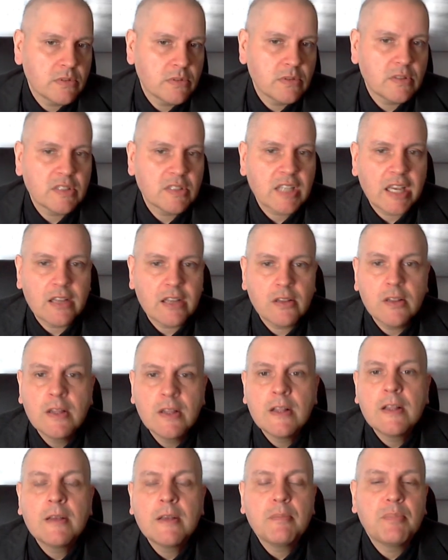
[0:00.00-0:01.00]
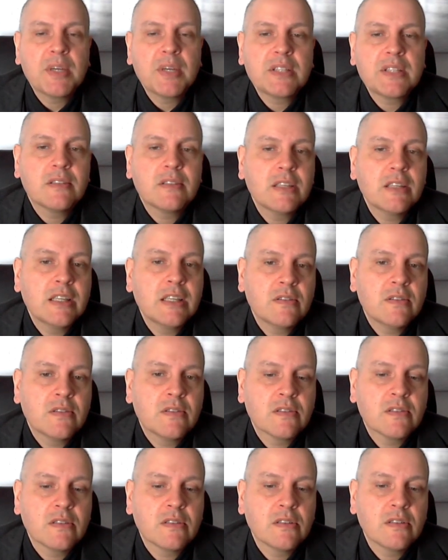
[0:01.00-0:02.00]
scale, but
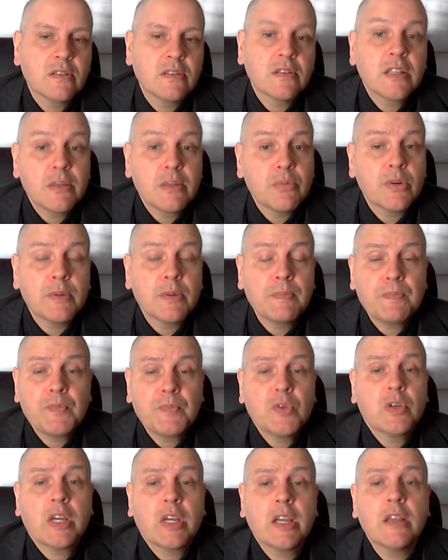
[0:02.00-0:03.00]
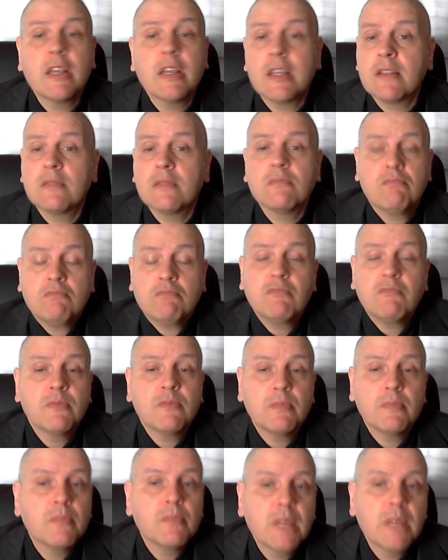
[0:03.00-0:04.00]
it's Libra, okay, and
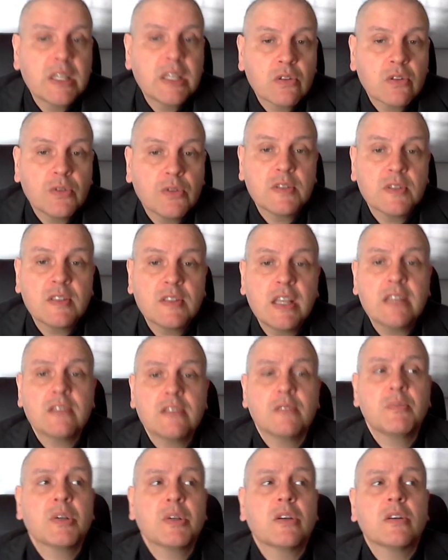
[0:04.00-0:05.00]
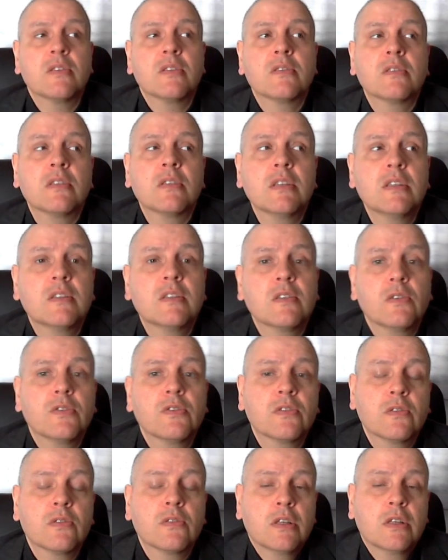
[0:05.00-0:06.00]
makes all the sense because
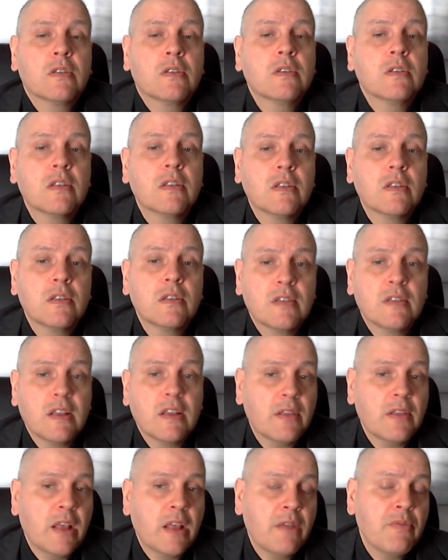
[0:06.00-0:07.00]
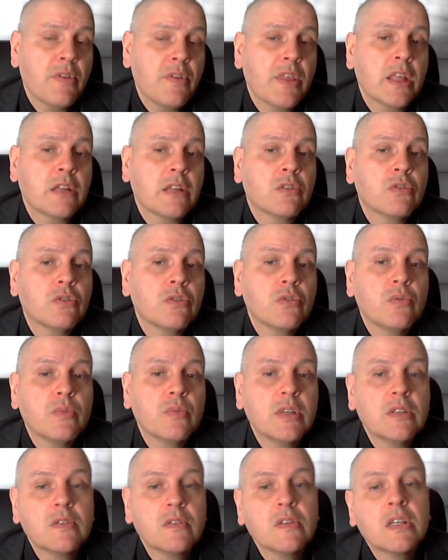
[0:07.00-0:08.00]
it's everything to do
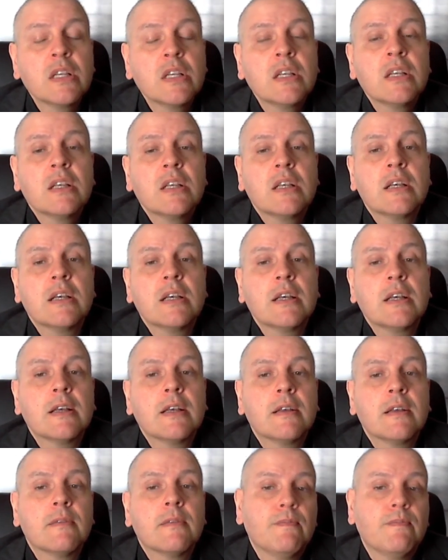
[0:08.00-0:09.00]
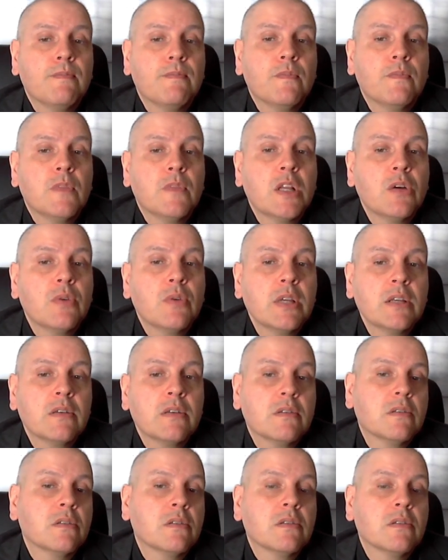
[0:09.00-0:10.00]
with
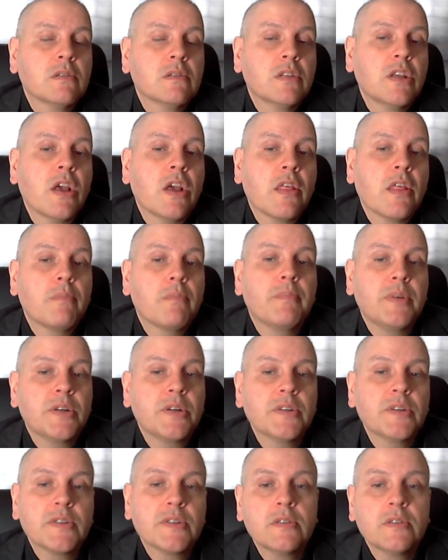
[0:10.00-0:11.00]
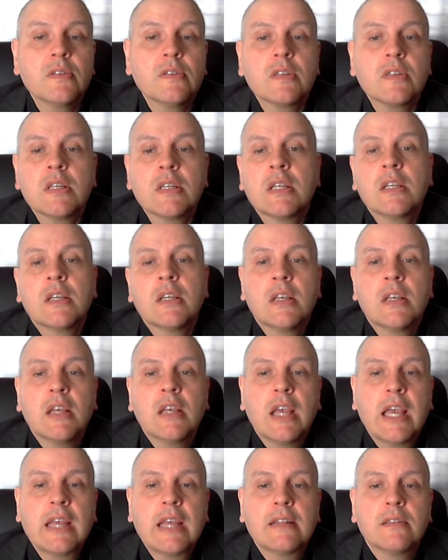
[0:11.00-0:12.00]
knowing the other persons,
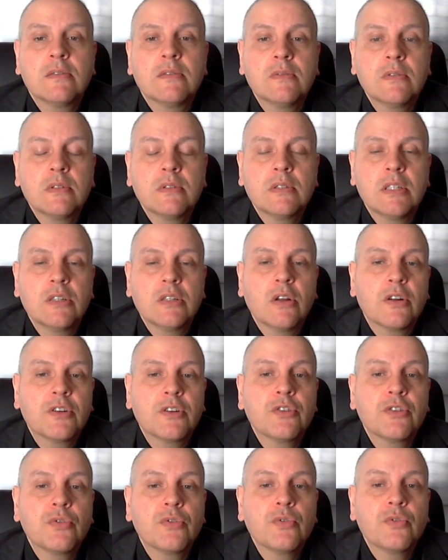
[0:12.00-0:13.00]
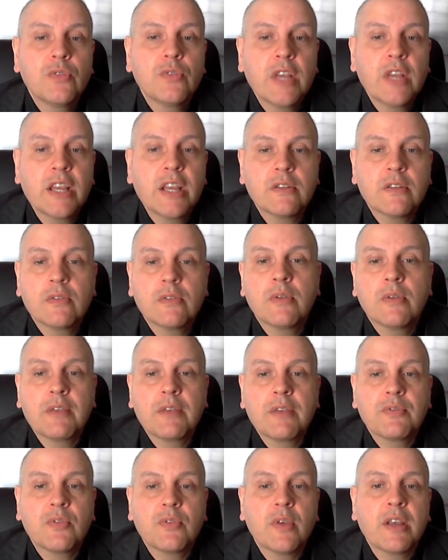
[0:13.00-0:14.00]
and in order to do that we
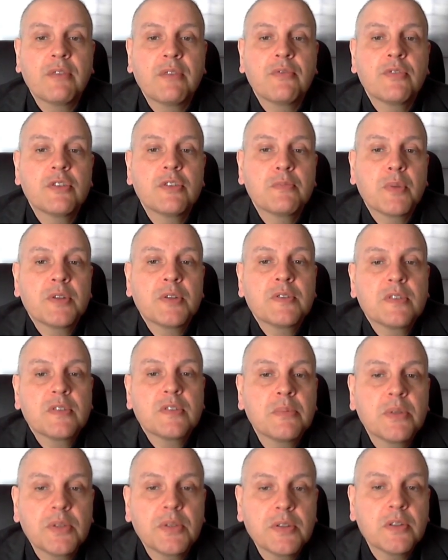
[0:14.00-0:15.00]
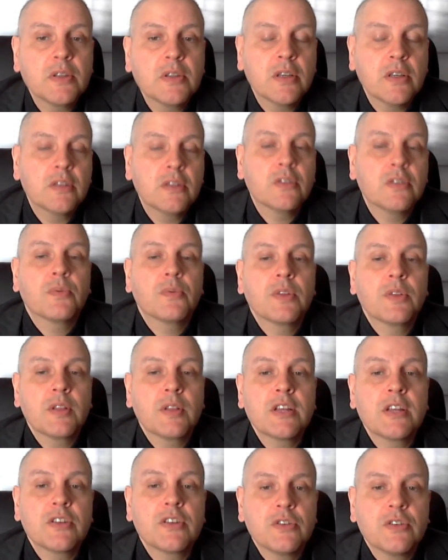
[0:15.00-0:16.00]
have to have responsibility in the
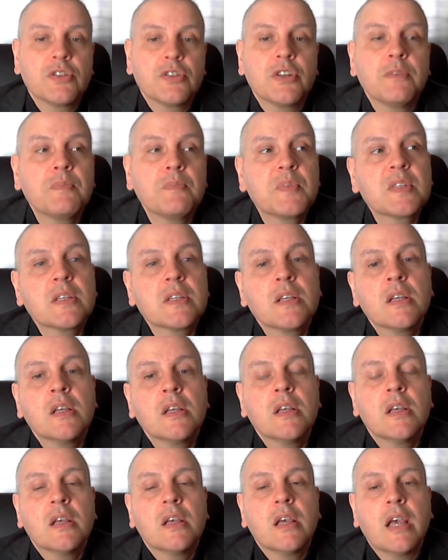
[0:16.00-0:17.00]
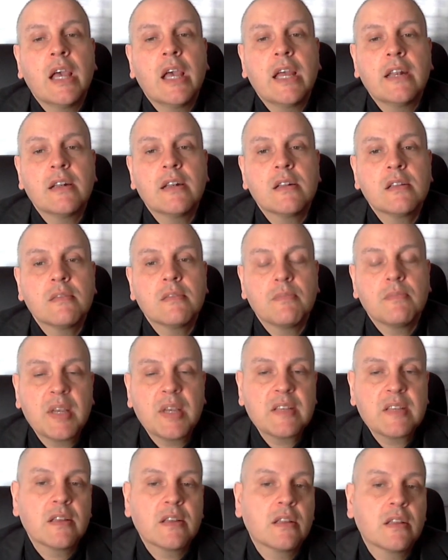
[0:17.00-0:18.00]
relationships and
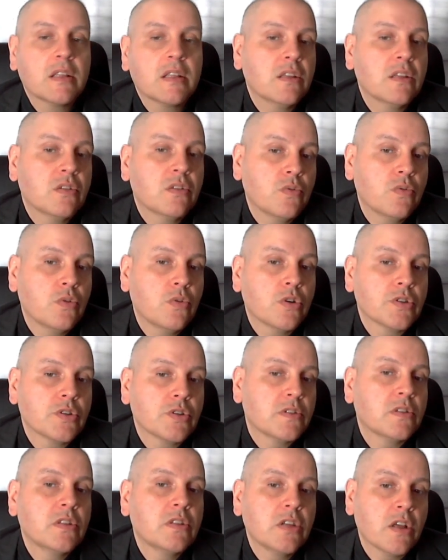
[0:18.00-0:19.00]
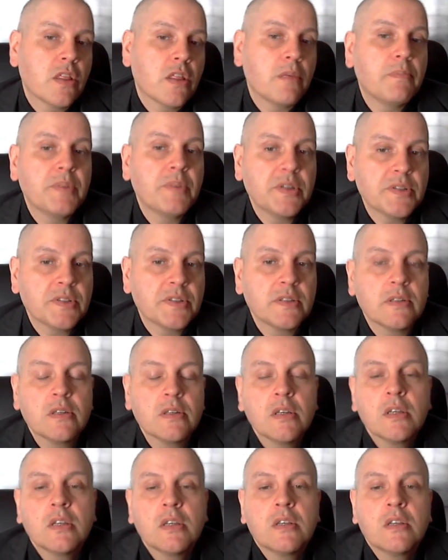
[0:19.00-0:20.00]
basically towards the other person.
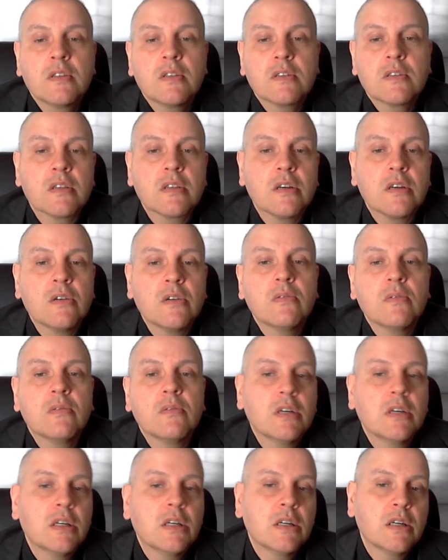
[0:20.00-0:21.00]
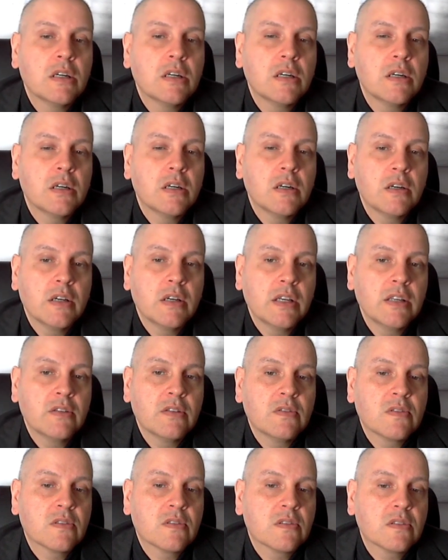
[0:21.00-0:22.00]
So
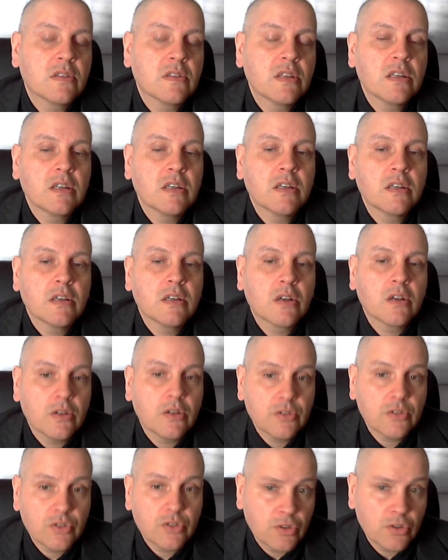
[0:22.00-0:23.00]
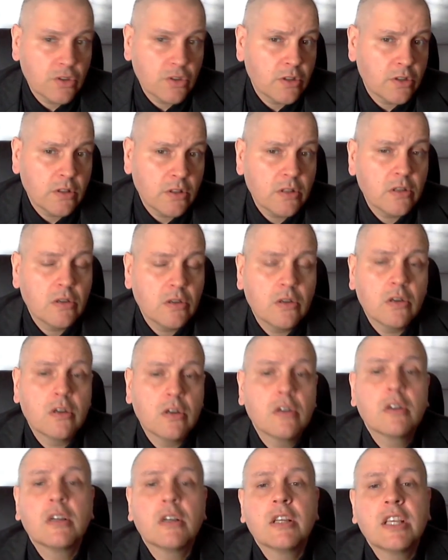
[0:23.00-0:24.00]
it's conjugal
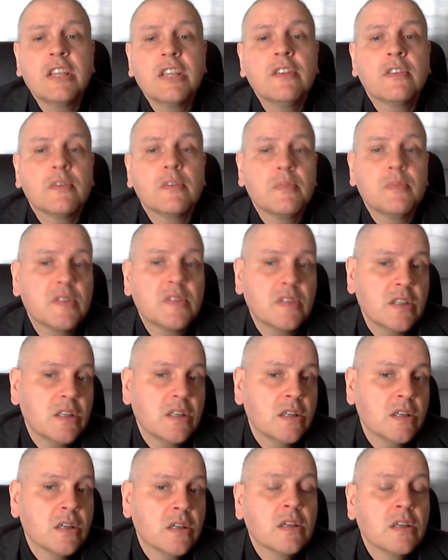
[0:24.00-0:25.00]
or intimacy